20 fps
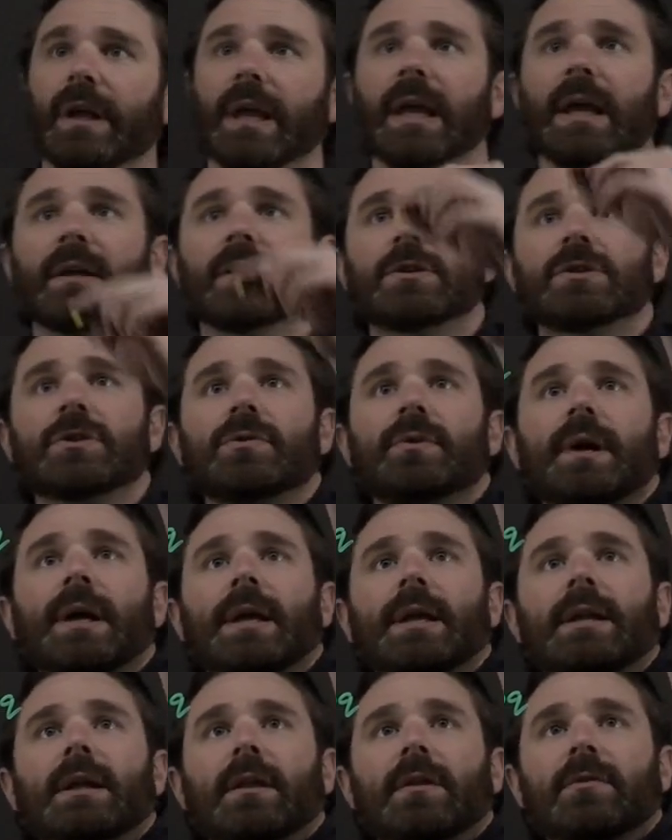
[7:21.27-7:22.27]
can't do
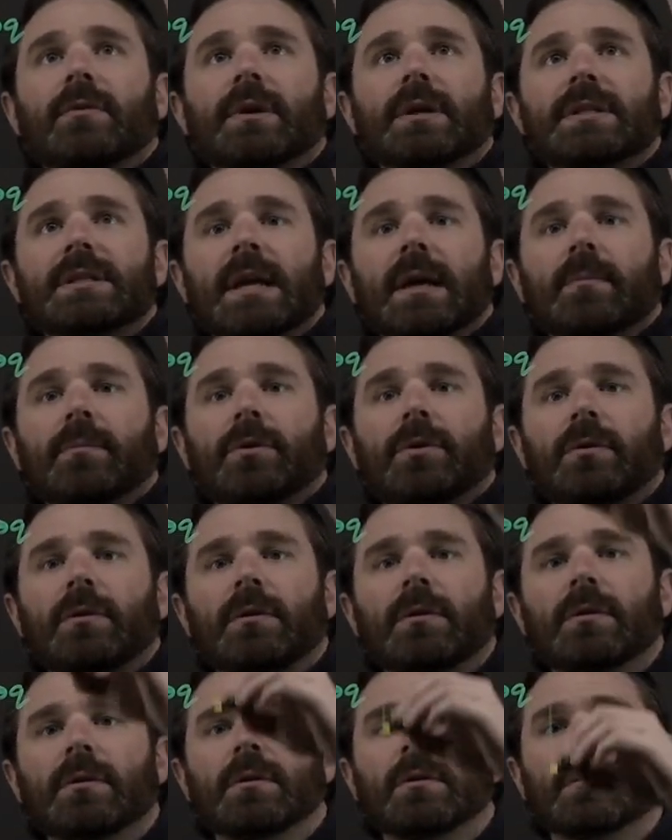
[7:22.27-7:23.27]
another example,
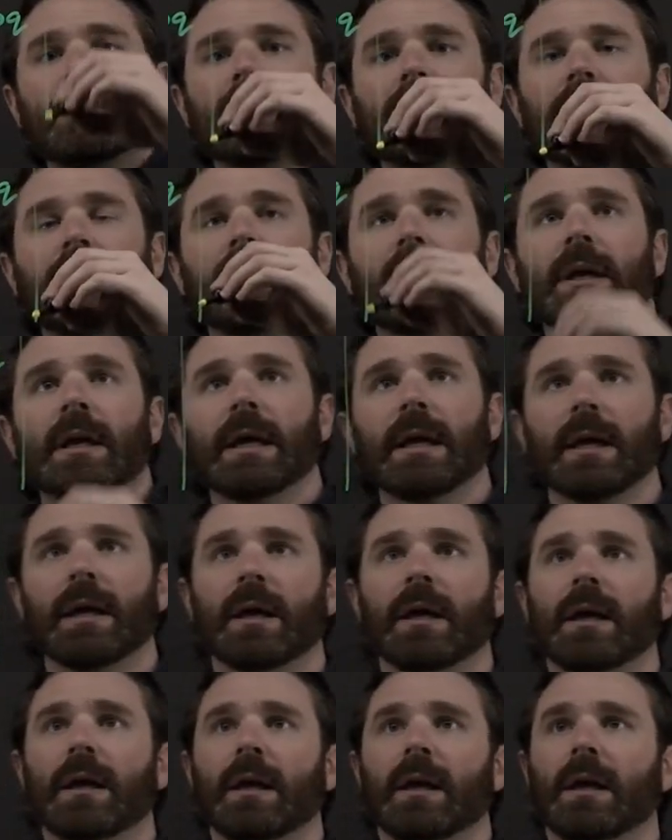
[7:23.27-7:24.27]

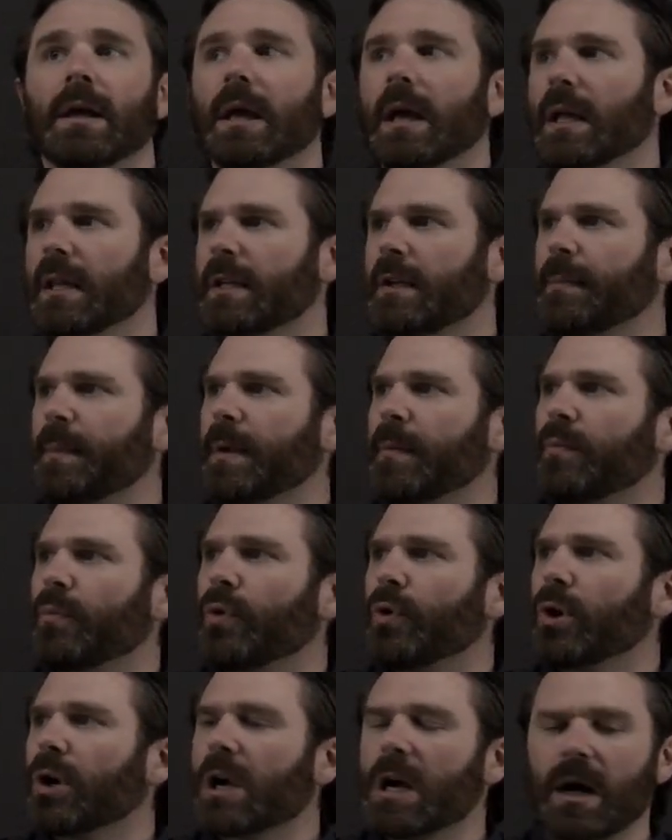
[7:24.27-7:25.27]
a little bit
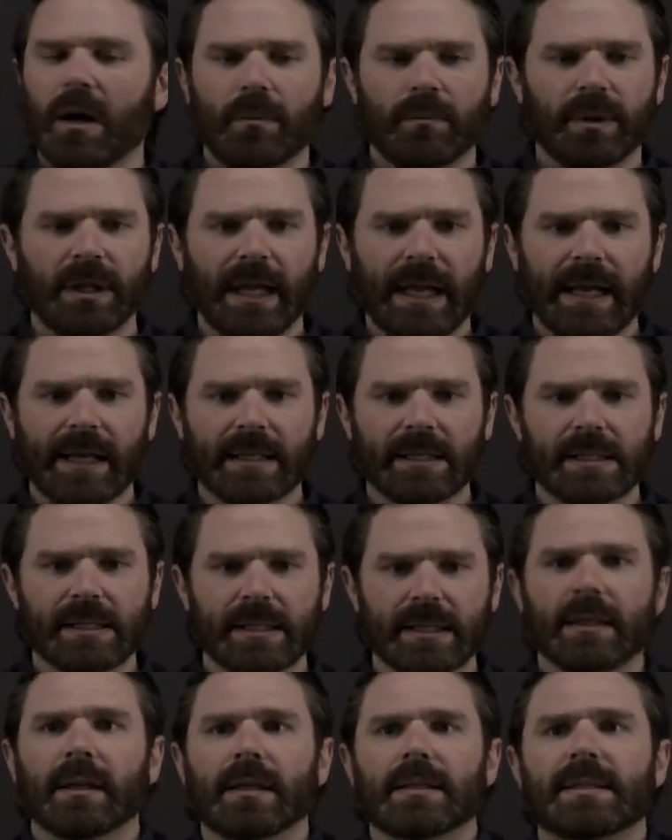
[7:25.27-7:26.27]
more complex.
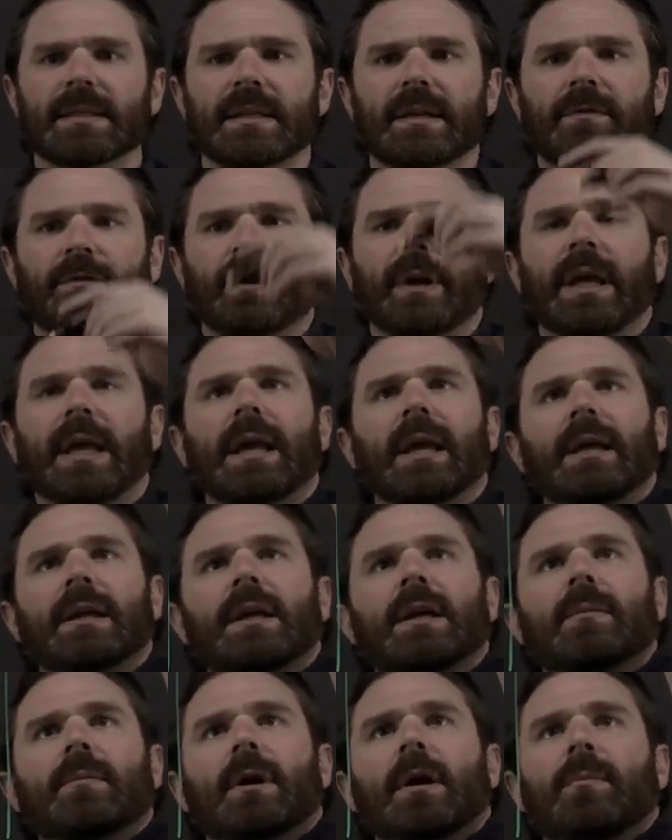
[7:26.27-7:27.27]
Let's see if we can't
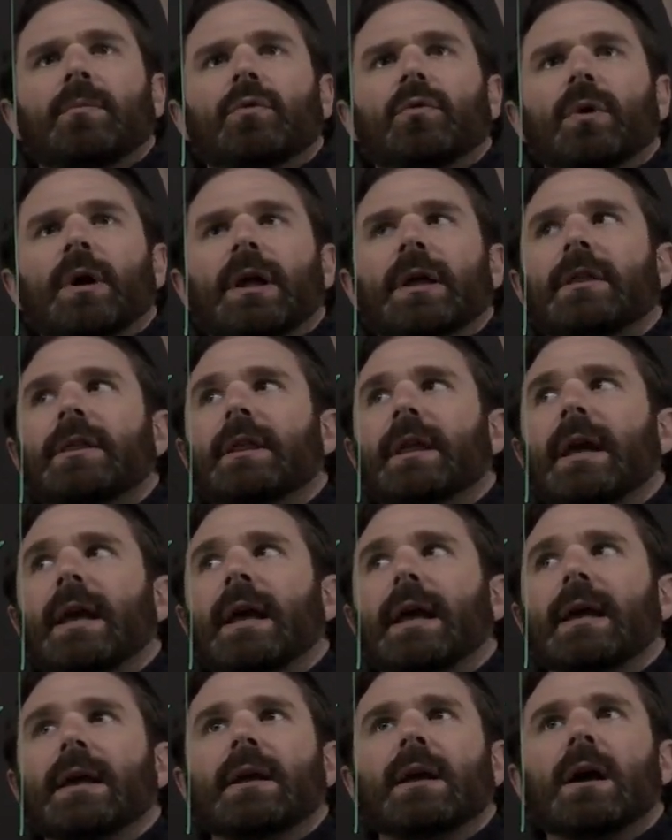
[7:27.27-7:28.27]
come up with
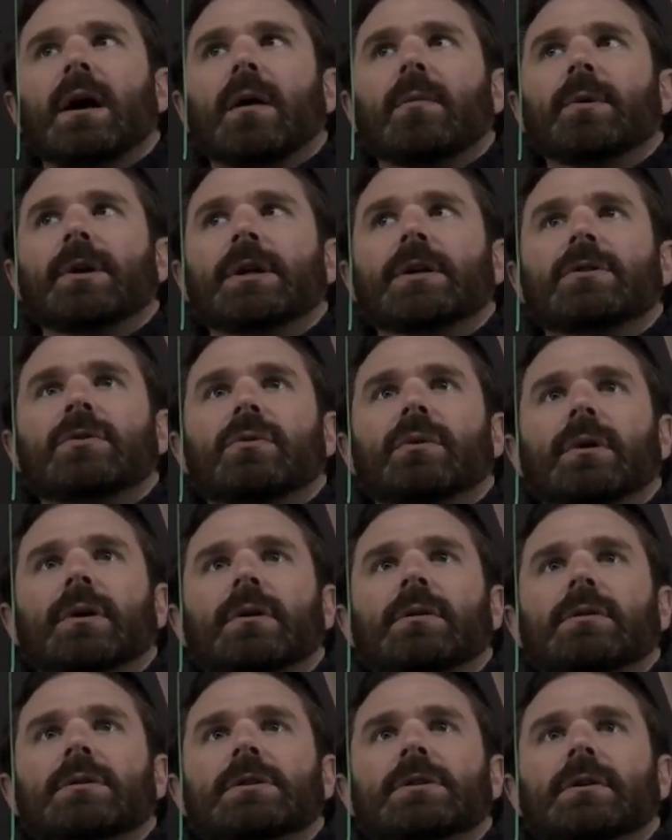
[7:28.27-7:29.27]
a
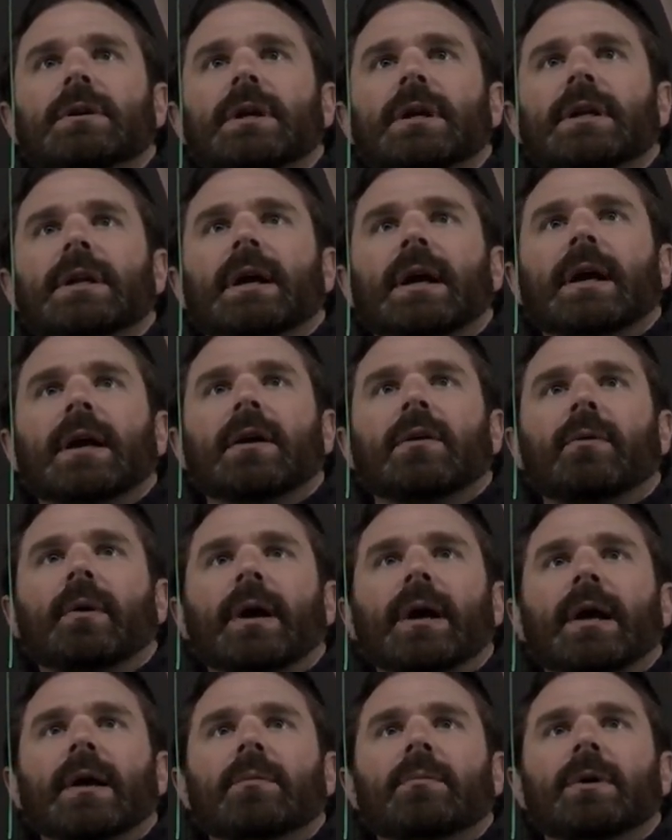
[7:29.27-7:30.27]
combinatorial circuit
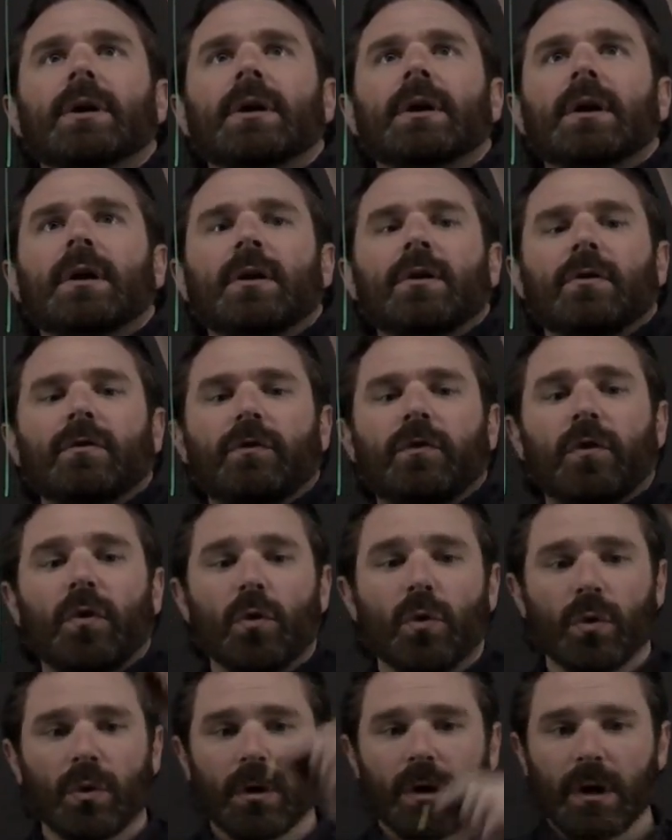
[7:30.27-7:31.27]
diagram
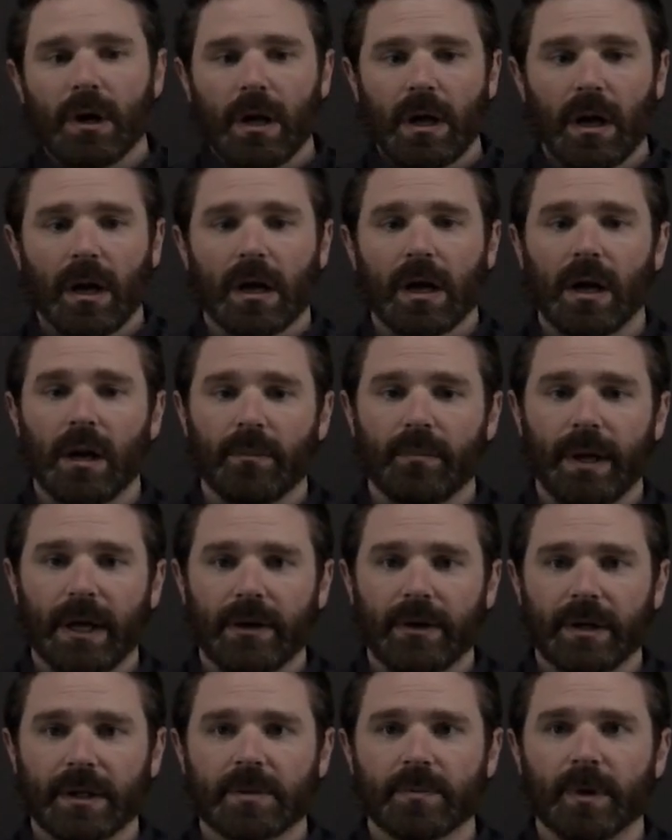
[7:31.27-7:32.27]
for a compound
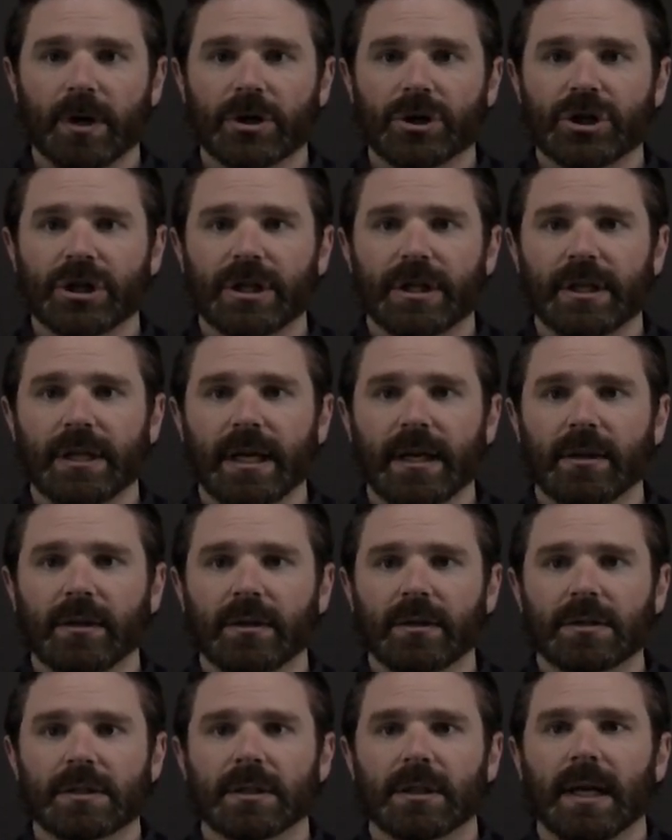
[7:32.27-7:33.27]
expression that
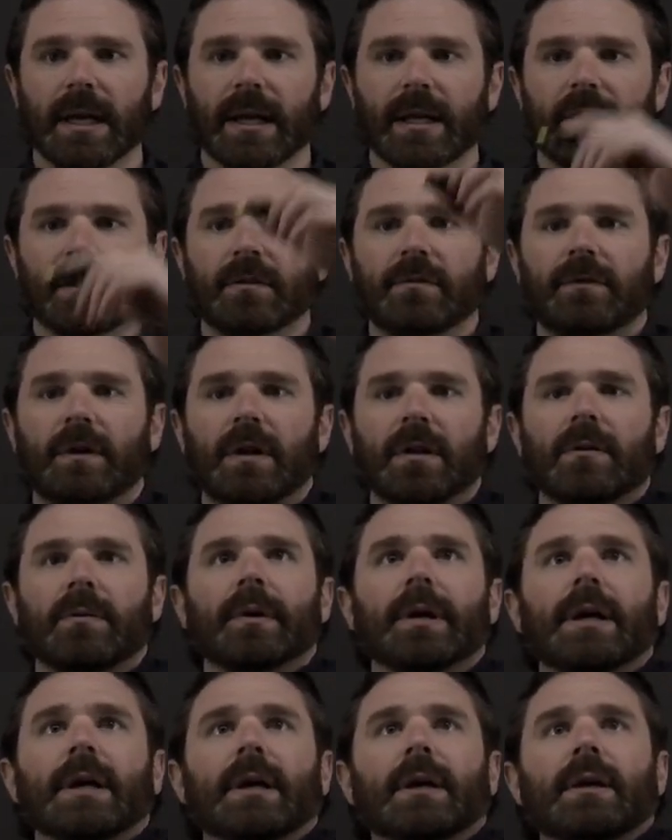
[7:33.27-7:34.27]
looks like the
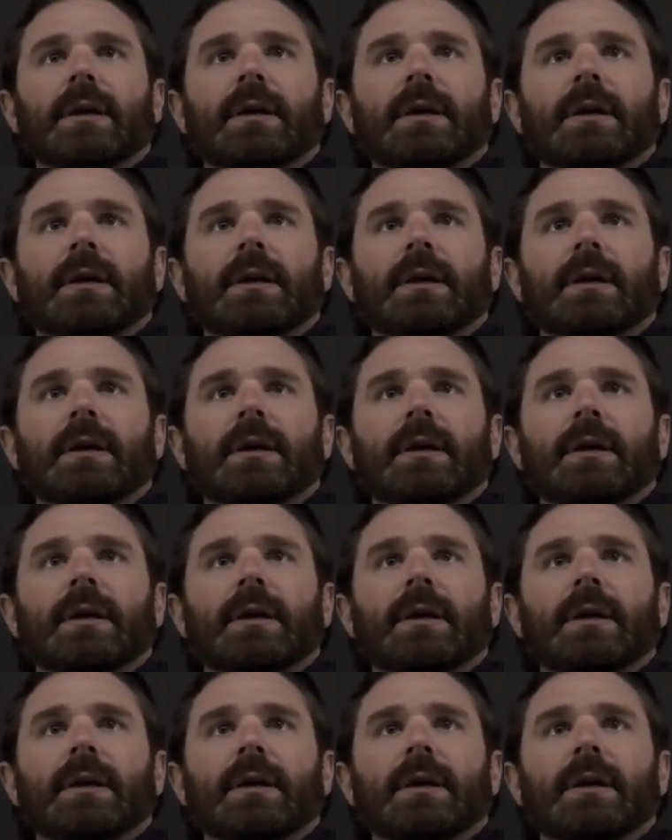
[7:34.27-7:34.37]
following.